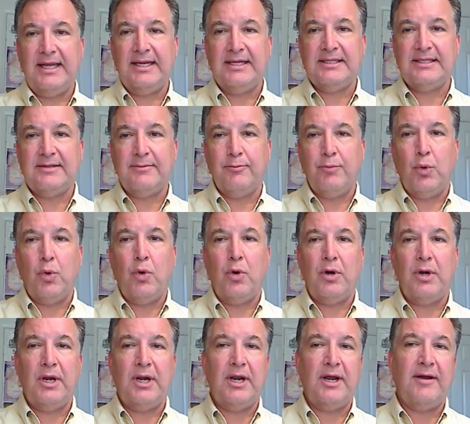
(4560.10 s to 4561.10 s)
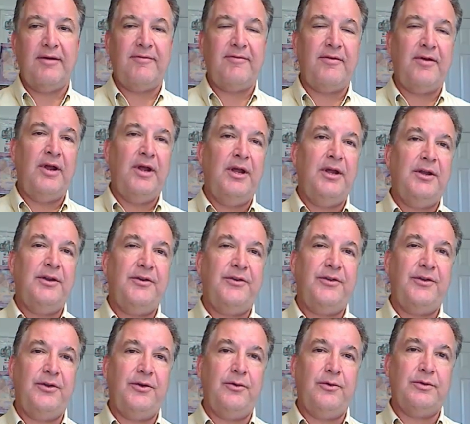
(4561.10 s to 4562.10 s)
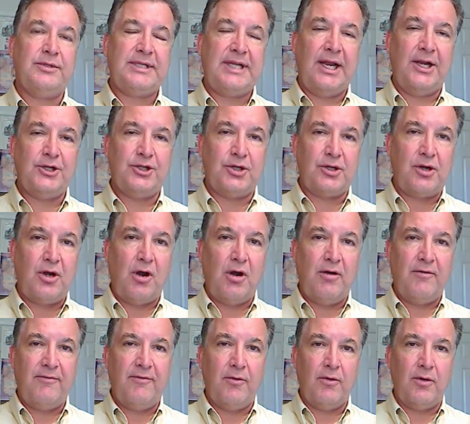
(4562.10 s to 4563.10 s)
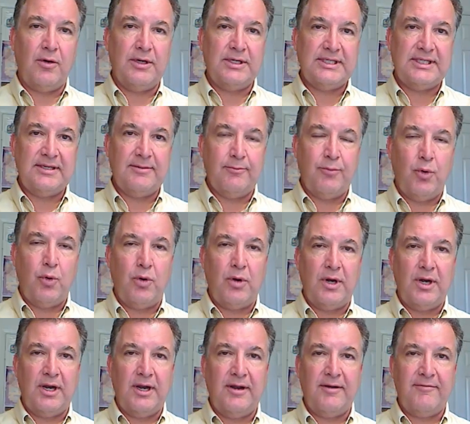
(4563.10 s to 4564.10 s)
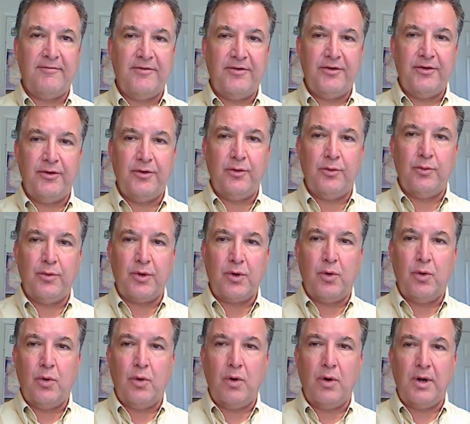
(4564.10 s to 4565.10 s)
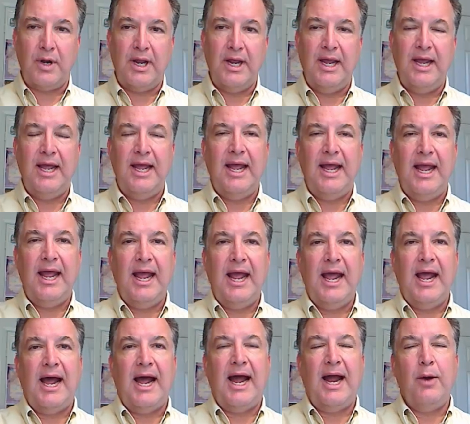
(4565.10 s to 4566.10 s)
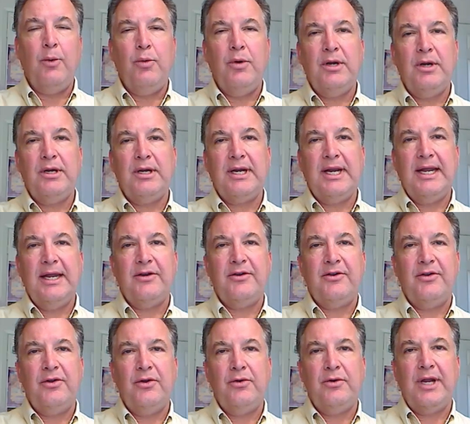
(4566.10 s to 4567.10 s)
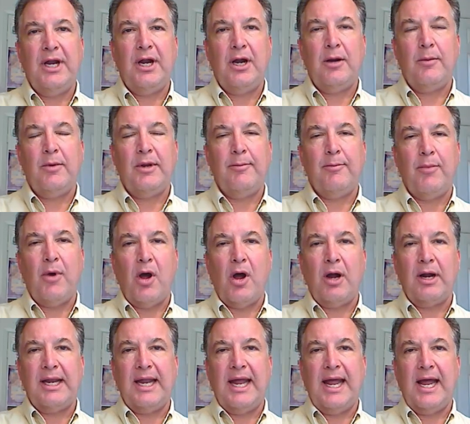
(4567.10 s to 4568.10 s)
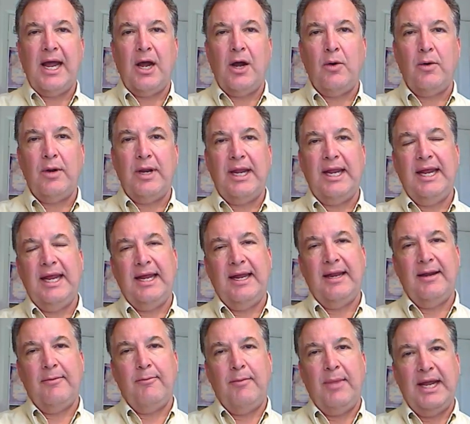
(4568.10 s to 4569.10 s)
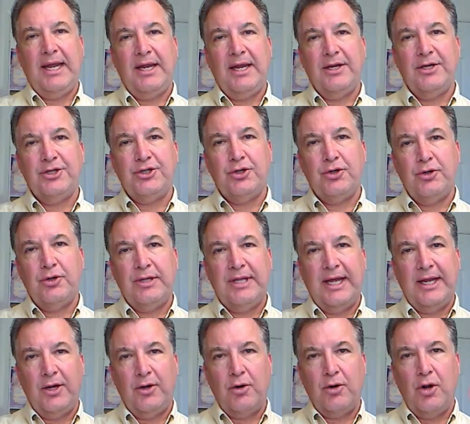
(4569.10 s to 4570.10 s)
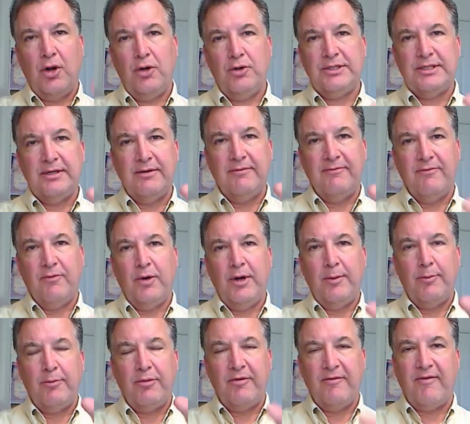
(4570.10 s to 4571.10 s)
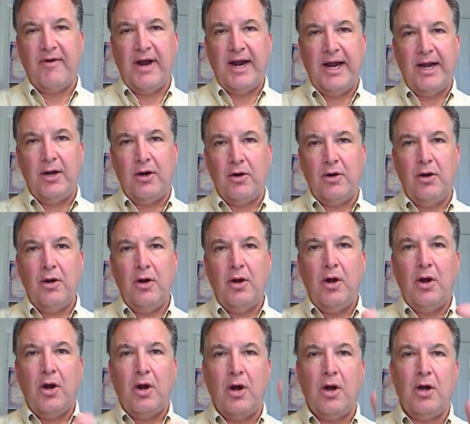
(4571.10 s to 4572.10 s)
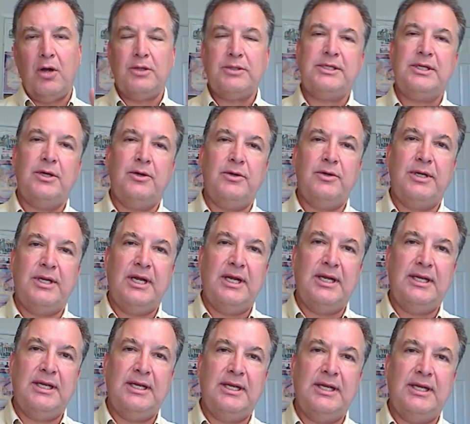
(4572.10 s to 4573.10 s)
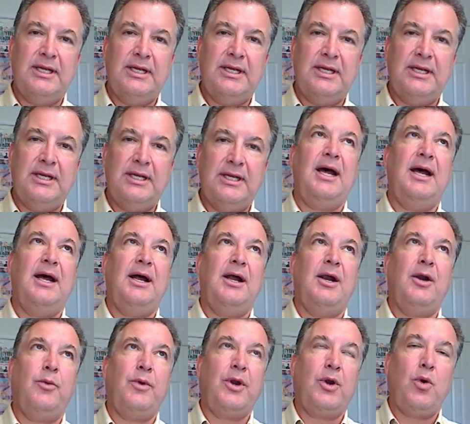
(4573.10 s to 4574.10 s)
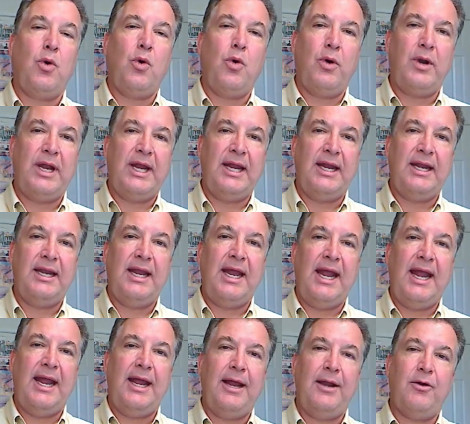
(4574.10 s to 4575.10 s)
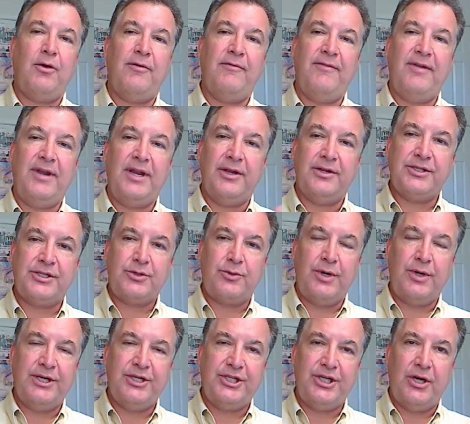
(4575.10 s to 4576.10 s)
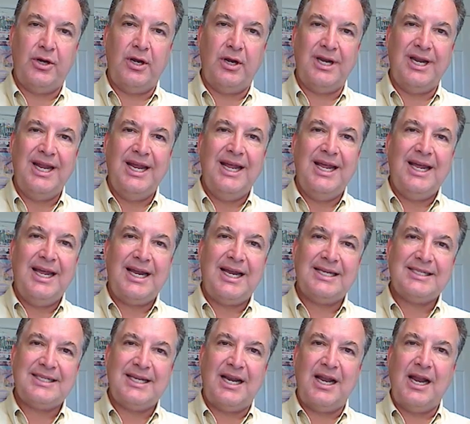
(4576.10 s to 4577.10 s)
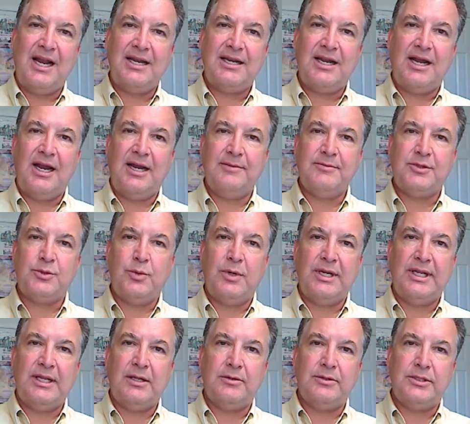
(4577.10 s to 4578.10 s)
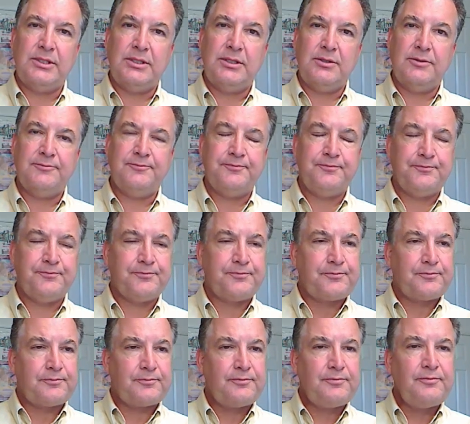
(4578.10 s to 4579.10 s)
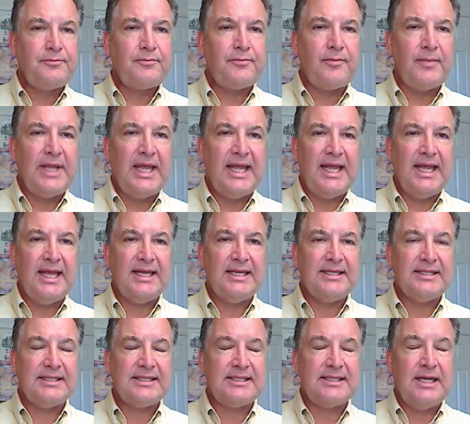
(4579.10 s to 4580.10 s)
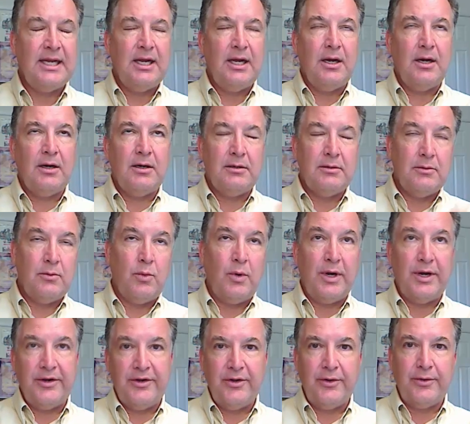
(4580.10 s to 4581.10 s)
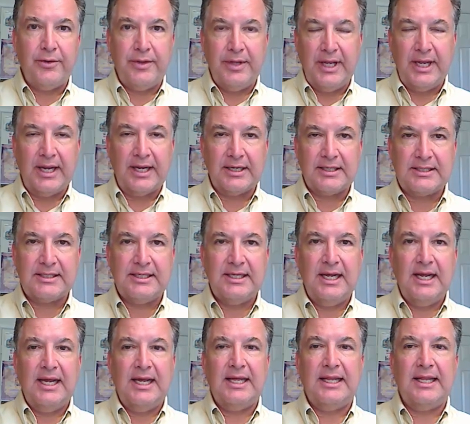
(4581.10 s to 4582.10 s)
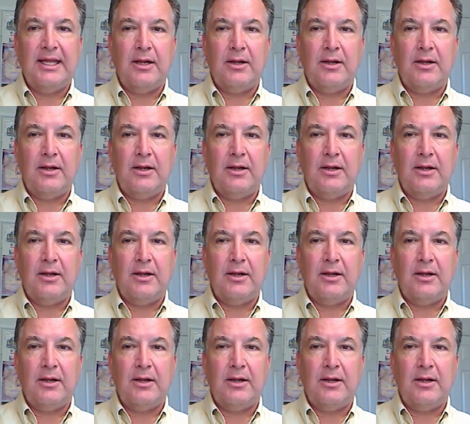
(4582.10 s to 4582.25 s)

anything is important enough to schedule a call for, it's important enough to record. I wouldn't get too terribly bogged down in making sure that your hosted VoIP provider also does recording and or video screen sharing, because a lot of times what they'll do is one of two things.